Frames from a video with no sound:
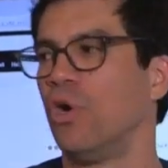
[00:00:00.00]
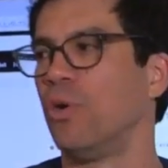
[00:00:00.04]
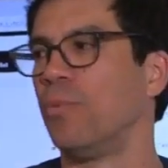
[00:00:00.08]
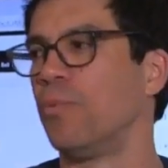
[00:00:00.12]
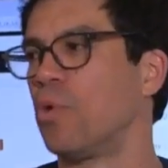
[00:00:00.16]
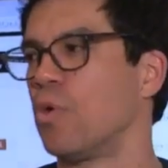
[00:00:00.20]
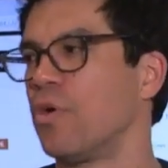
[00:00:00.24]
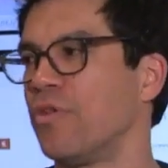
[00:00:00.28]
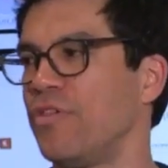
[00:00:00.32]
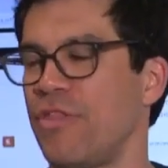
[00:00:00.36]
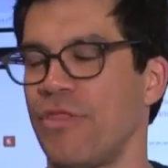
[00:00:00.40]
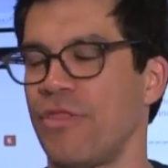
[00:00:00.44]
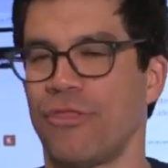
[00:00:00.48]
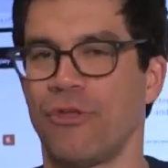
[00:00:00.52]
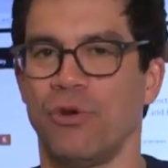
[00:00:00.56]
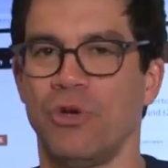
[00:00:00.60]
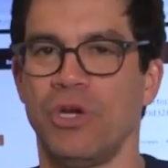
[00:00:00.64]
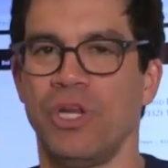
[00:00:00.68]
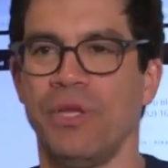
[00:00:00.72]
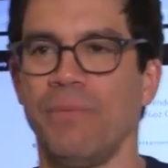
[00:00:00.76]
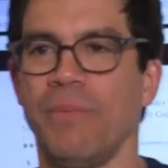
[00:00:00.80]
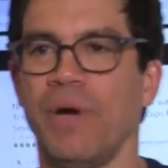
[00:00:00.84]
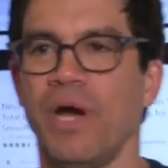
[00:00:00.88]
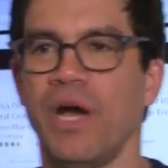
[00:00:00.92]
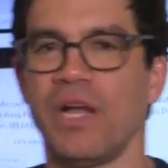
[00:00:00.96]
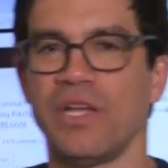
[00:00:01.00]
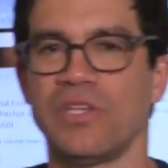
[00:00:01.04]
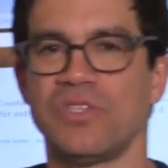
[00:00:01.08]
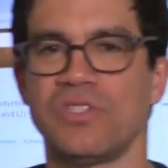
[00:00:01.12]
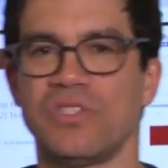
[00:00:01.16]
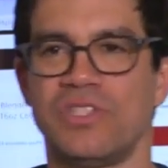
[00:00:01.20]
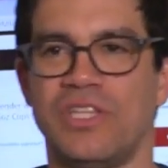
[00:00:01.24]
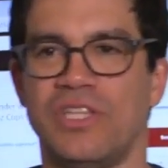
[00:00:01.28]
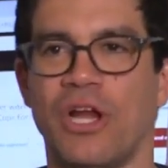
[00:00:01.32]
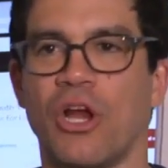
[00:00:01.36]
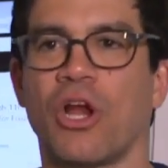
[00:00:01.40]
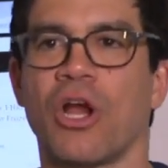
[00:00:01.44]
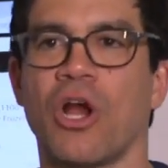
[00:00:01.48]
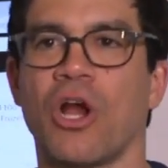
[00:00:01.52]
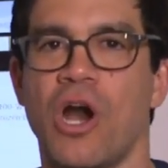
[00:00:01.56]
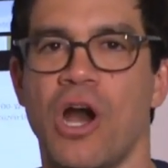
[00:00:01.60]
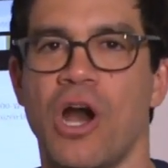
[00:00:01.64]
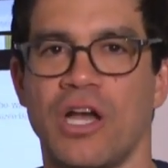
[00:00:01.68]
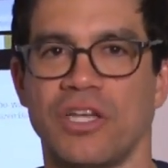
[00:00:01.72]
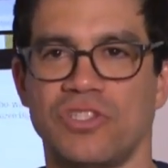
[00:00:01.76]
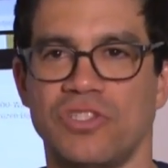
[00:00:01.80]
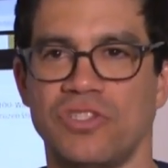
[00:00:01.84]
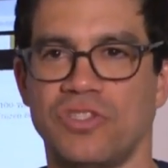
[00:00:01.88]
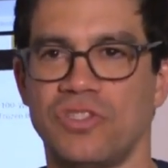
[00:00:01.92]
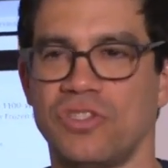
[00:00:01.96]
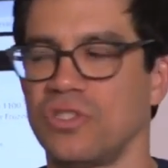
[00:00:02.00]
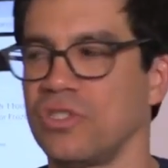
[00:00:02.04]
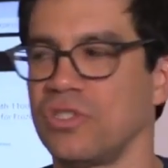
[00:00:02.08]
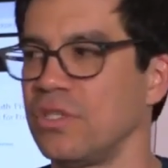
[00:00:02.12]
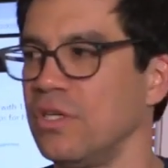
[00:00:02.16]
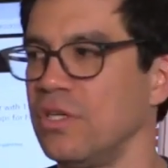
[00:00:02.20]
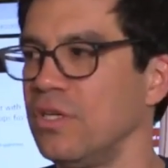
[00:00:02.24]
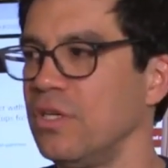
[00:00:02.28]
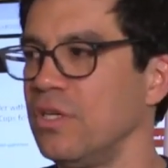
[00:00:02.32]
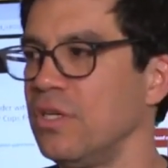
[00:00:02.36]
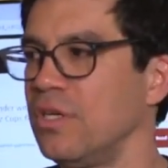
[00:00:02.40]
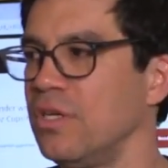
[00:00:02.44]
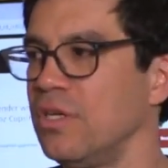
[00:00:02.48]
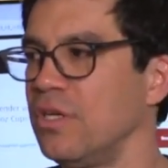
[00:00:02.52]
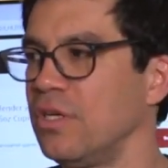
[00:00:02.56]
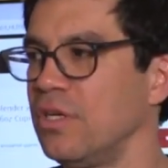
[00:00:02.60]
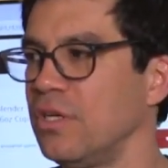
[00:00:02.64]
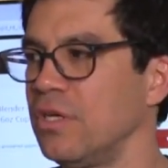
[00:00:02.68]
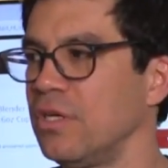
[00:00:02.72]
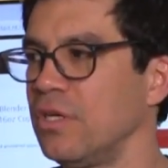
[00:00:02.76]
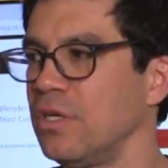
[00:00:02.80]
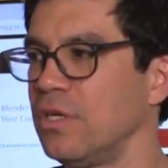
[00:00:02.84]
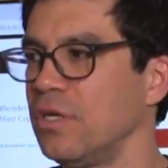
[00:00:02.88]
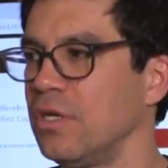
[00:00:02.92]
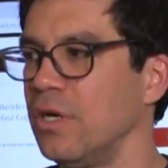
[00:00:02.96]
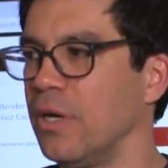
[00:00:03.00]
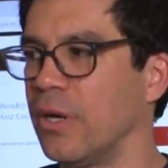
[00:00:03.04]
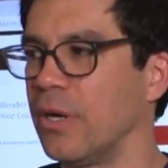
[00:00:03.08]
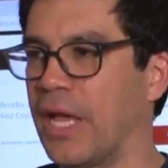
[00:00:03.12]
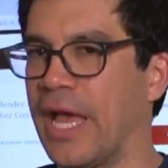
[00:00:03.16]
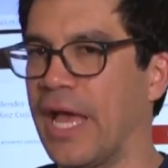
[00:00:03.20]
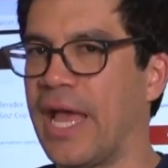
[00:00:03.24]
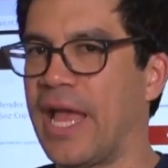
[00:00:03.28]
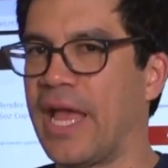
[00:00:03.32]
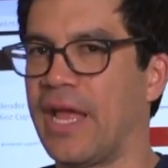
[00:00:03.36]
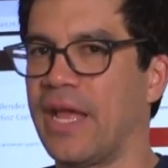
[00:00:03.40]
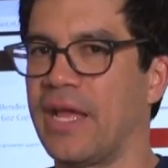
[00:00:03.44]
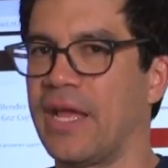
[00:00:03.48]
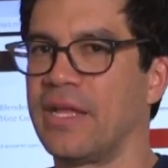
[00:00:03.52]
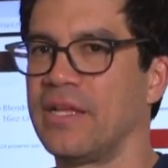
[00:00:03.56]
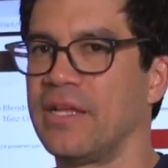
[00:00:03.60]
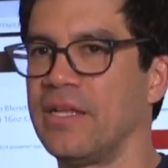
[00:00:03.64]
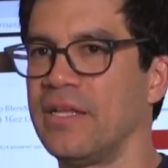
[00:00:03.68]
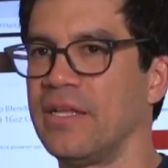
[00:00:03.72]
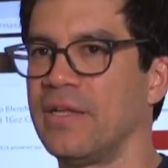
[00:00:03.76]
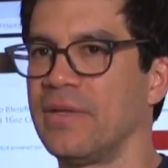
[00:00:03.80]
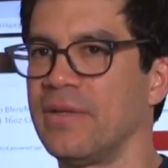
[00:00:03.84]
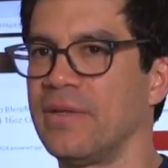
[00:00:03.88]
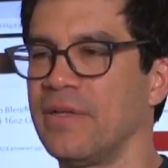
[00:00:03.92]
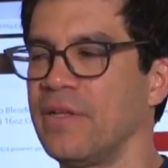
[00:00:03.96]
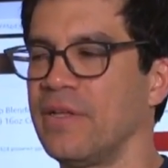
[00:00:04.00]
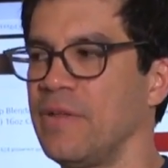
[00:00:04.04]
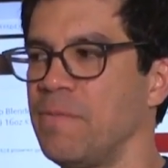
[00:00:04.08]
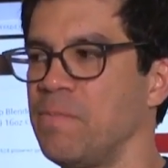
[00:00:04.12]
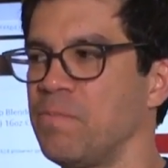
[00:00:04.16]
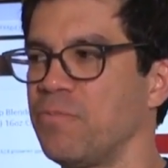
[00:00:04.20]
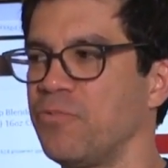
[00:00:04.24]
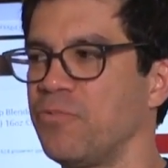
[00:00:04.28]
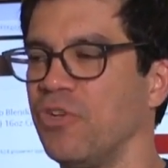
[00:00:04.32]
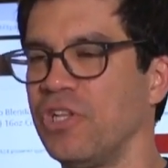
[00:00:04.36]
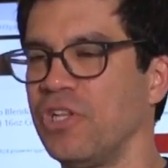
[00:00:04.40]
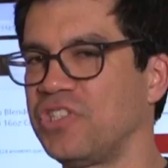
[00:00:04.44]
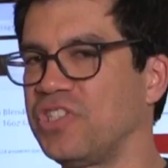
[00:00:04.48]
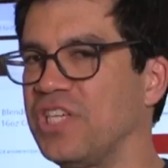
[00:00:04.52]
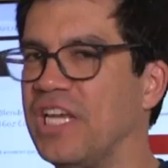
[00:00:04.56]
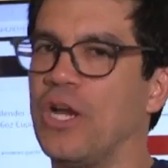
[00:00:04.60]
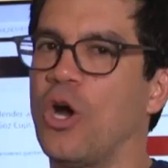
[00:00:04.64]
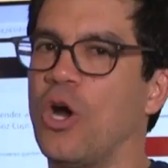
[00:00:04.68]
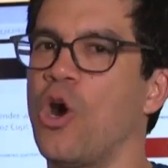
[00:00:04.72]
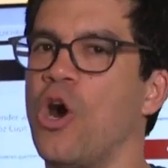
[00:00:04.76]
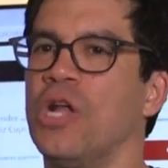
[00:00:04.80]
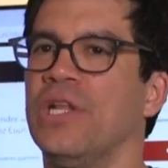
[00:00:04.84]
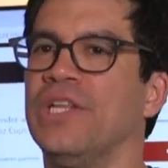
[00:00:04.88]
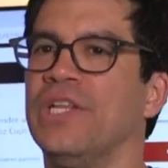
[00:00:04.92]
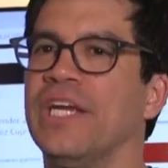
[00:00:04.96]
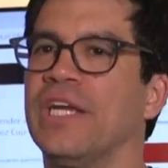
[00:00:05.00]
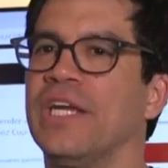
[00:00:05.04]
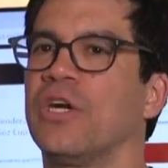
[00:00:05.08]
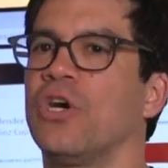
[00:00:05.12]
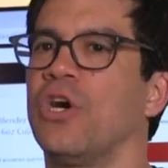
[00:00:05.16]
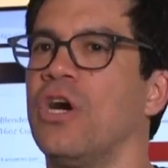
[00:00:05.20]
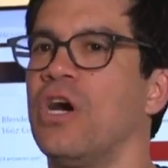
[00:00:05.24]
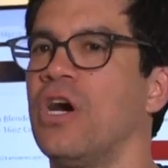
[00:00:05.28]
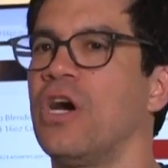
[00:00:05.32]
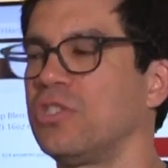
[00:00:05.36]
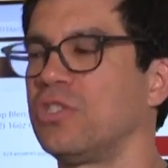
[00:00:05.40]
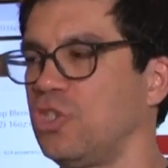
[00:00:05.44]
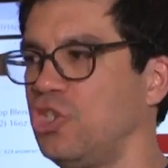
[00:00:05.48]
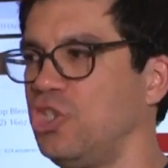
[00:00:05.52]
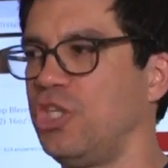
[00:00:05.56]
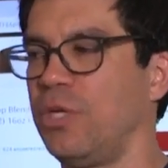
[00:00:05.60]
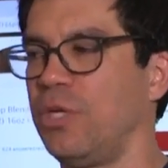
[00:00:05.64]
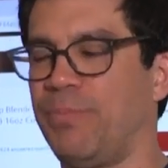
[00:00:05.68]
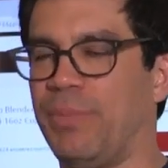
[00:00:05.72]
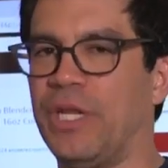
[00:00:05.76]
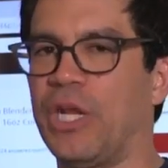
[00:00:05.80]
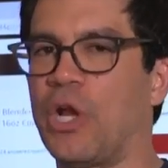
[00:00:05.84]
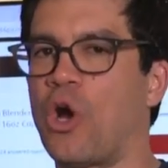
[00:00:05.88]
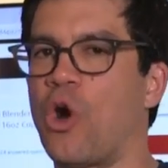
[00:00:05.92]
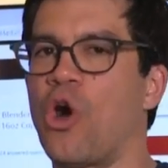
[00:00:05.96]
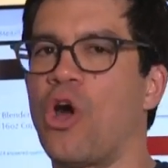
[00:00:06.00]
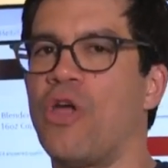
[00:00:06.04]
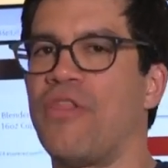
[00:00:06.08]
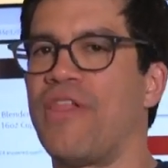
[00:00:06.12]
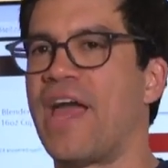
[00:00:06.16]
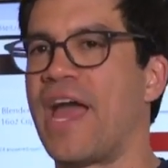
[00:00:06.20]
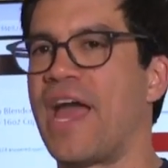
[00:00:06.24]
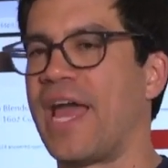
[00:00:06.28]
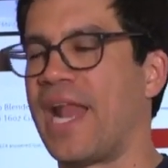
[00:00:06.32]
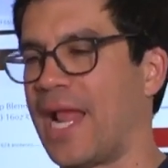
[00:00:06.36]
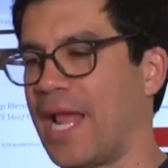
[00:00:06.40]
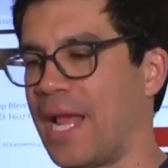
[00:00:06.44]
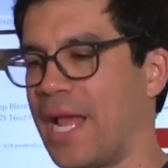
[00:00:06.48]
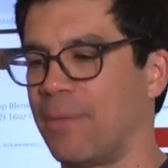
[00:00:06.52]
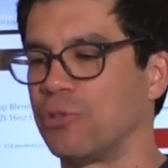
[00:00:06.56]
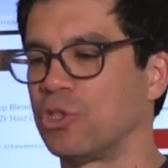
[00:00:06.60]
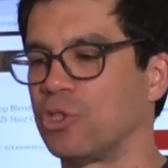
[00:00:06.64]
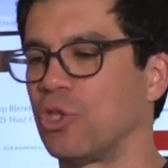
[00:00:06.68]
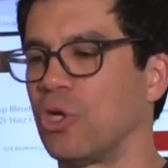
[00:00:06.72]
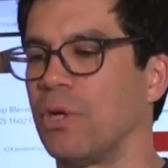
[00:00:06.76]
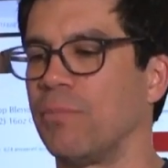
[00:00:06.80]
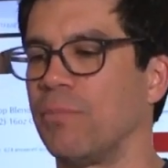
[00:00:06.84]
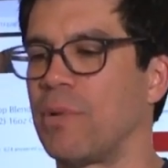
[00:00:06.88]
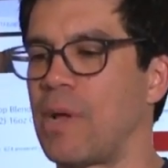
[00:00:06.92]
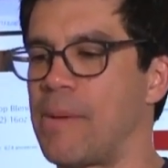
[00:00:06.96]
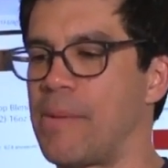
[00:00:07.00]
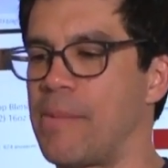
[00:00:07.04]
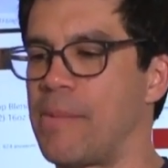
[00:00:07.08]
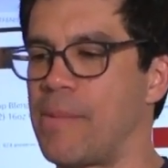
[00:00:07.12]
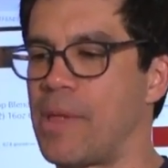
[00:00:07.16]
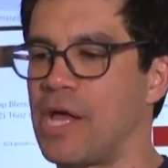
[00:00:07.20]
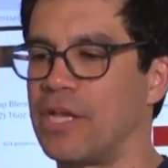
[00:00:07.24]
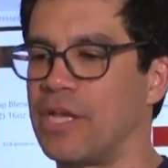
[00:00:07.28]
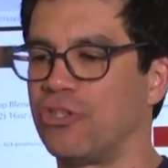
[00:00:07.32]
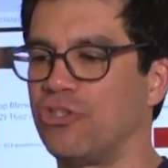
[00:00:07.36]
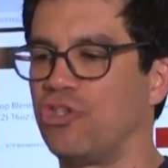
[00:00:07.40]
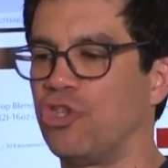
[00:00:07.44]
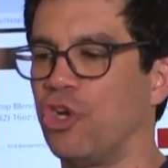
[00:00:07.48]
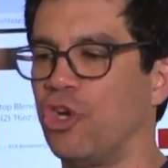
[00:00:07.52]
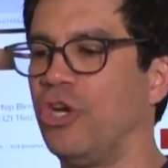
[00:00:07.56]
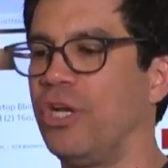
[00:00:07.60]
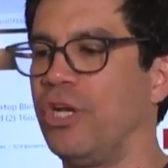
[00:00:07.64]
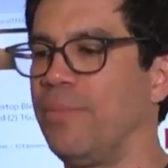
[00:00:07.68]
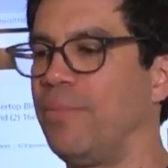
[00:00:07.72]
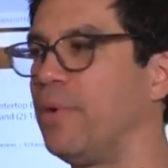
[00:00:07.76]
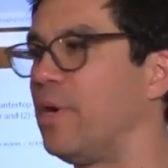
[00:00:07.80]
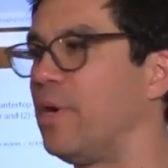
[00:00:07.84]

no more than 30 bucks. Their costs. Okay? So let's say all in costs, shipping, all that, Amazon, blah, blah, blah, is 30